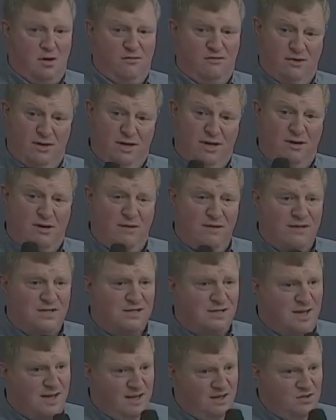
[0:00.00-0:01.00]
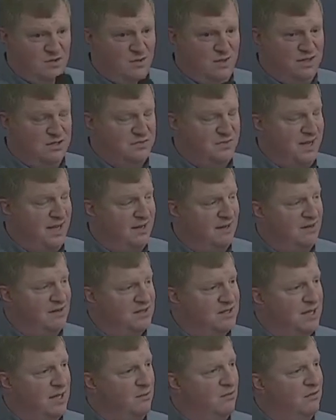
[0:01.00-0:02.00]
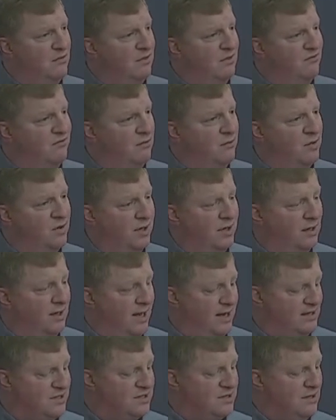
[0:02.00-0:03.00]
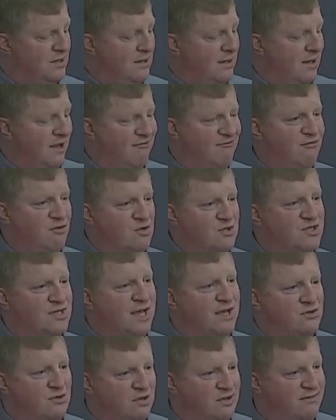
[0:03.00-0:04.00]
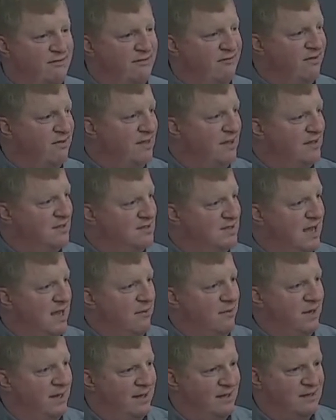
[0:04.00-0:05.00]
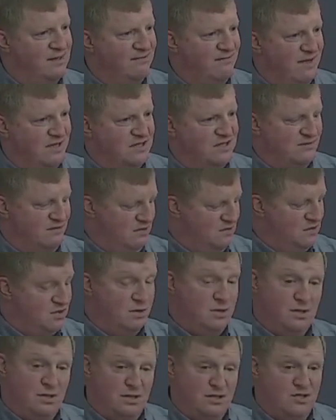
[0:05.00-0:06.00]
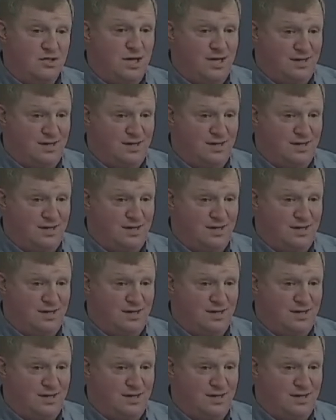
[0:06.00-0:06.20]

over here on the side as well as back on the table from Prairie Lights, a full schedule of everything that's happening at the festival, so you can